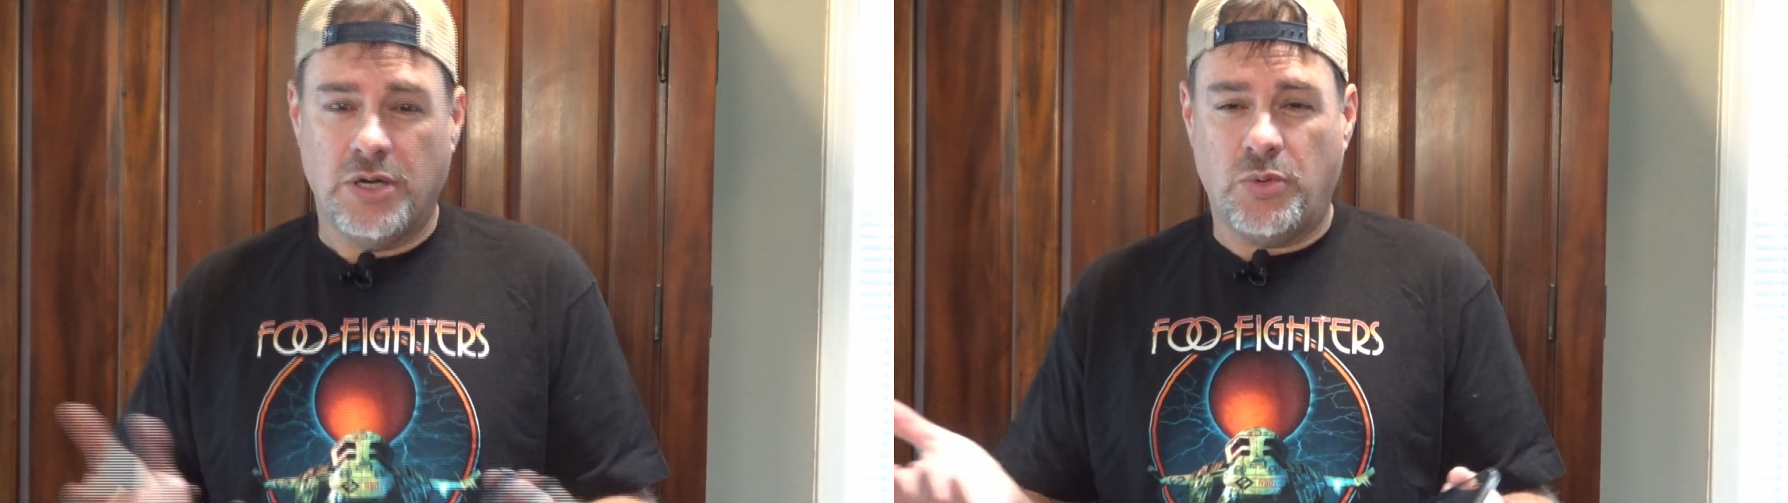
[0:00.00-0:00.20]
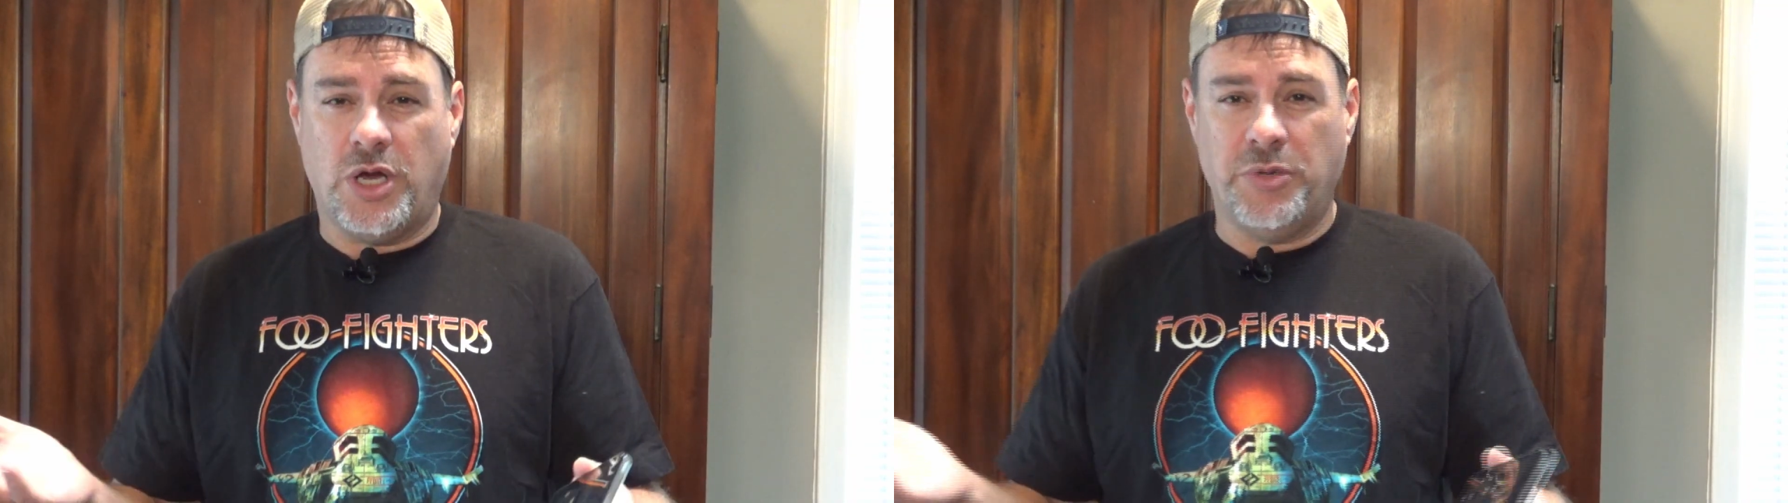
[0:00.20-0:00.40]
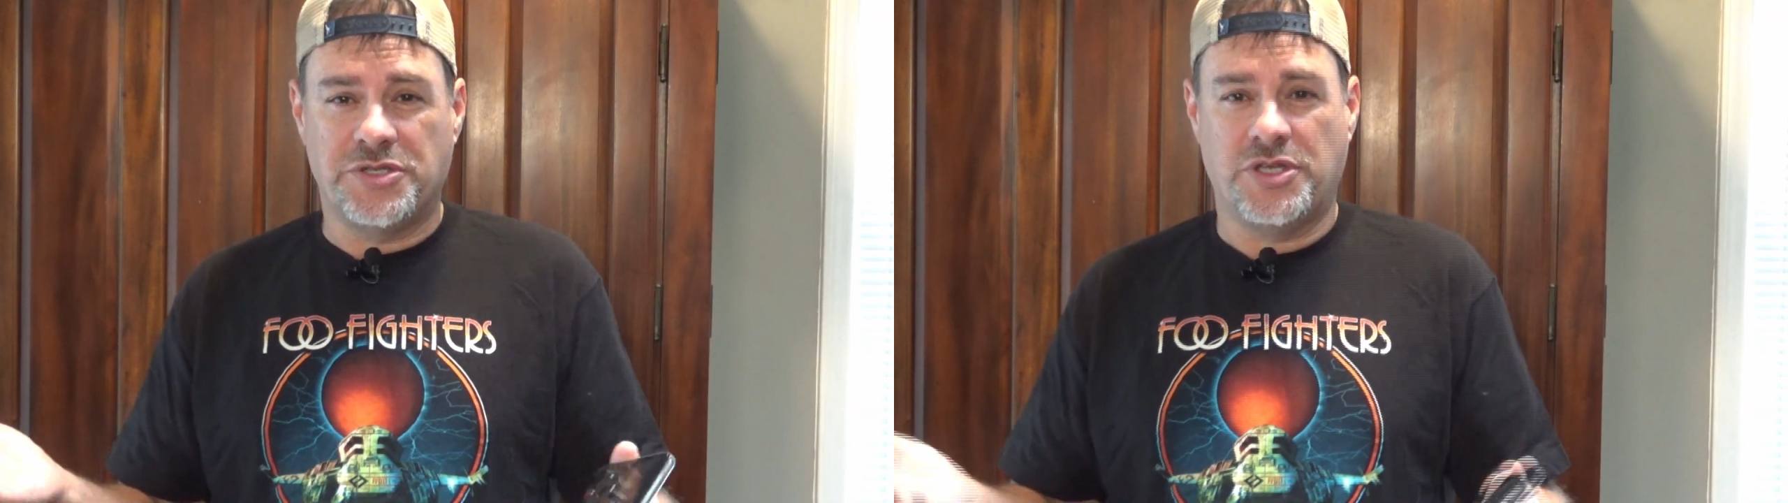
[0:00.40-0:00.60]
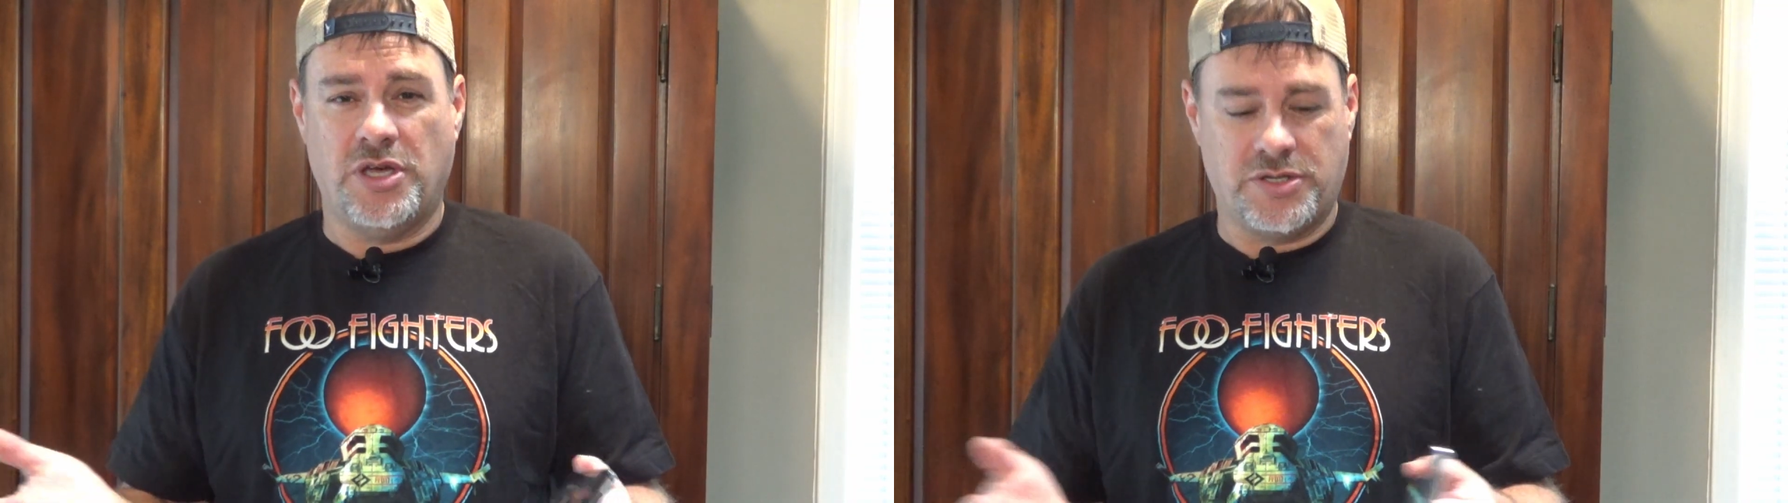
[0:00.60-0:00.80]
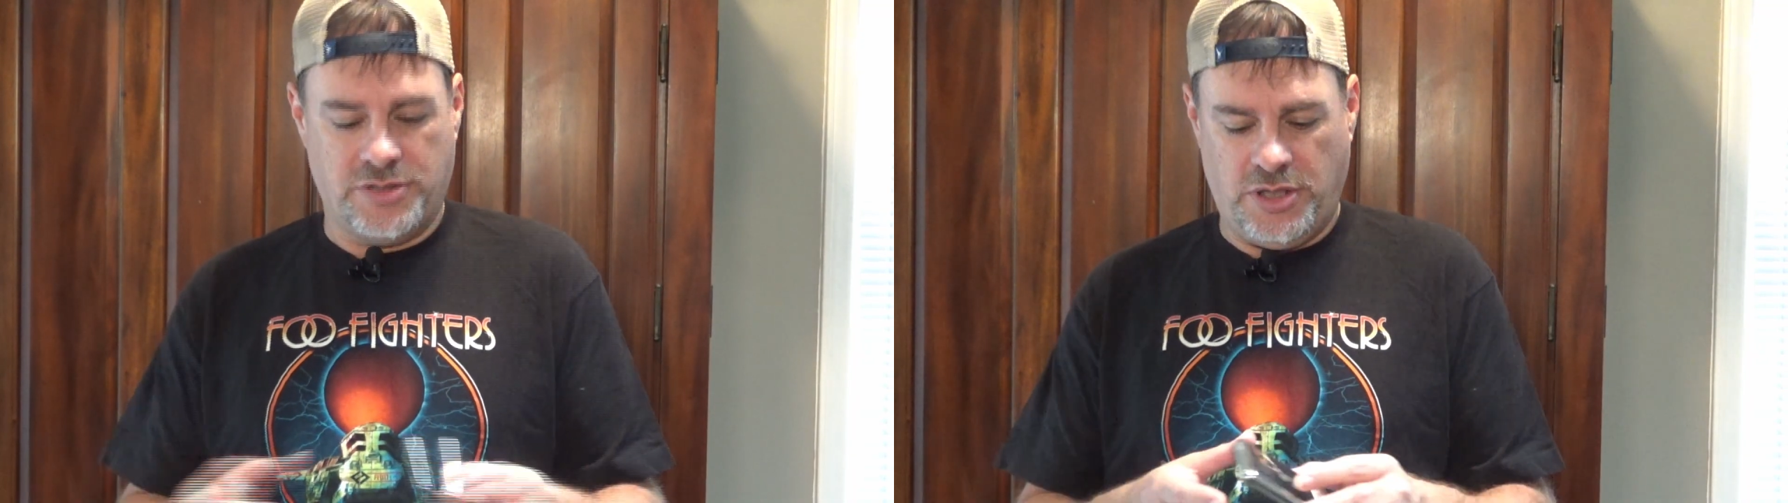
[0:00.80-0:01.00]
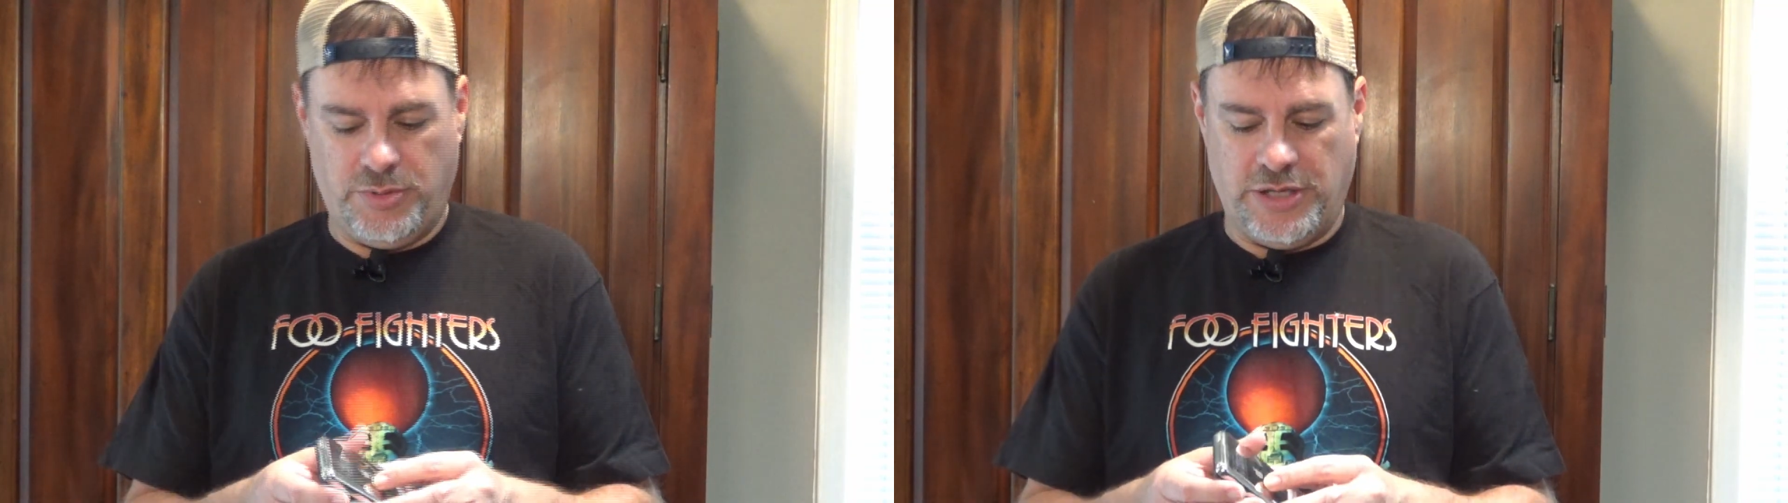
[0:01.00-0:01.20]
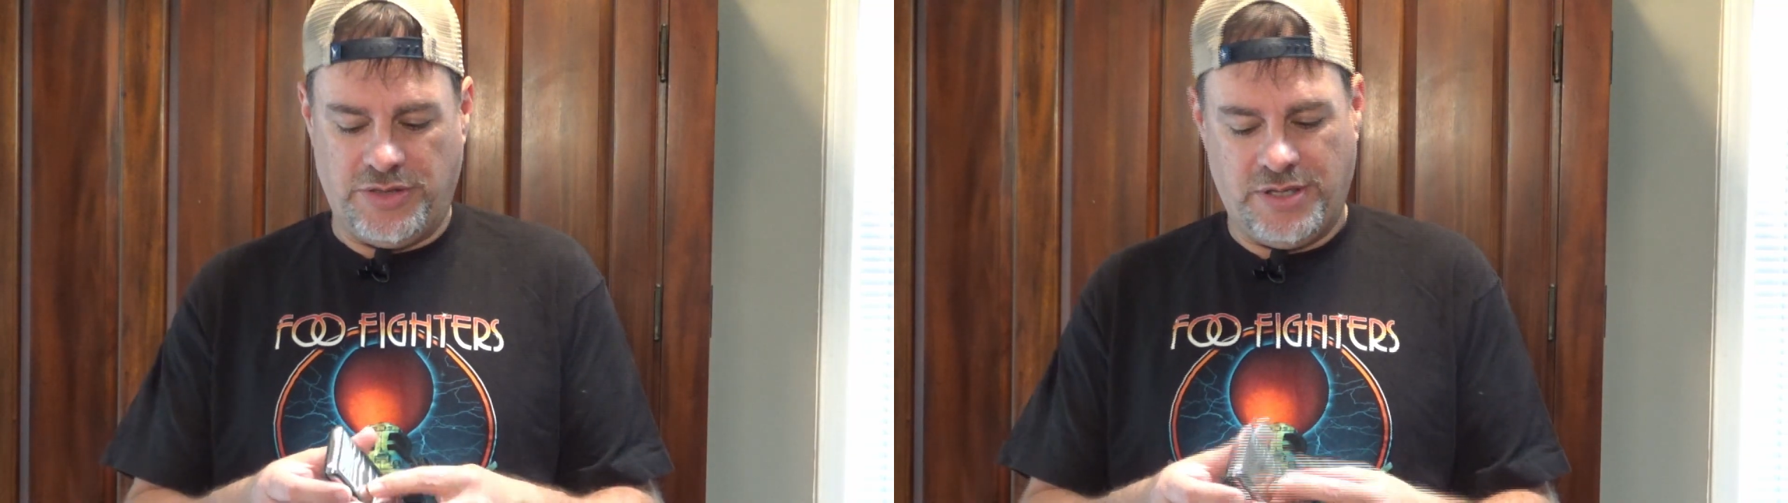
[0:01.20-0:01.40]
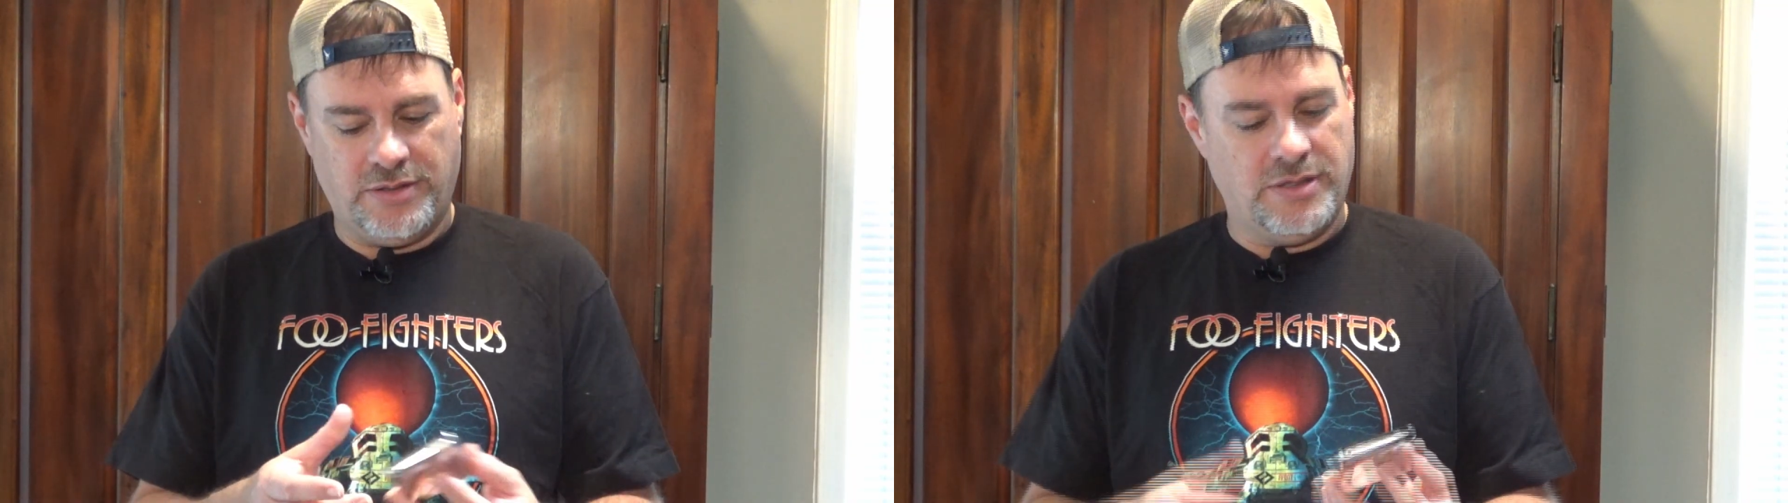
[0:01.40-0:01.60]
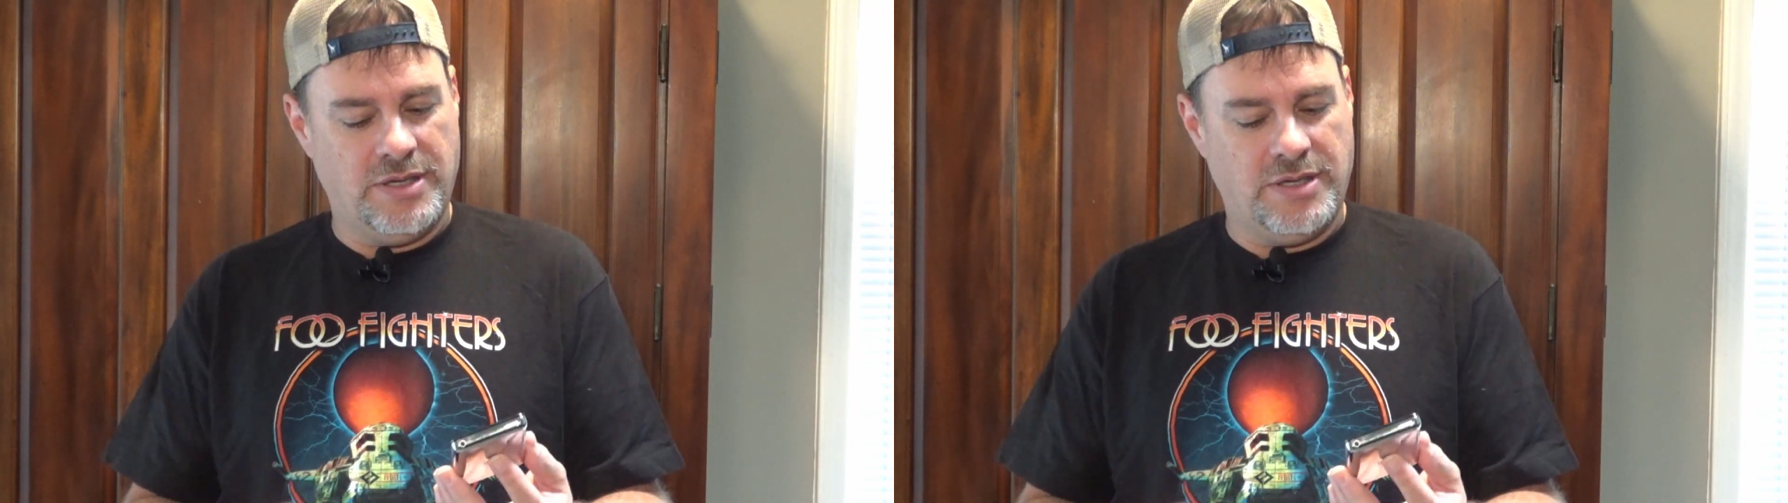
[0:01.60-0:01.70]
quite a bit of songs on it. But I think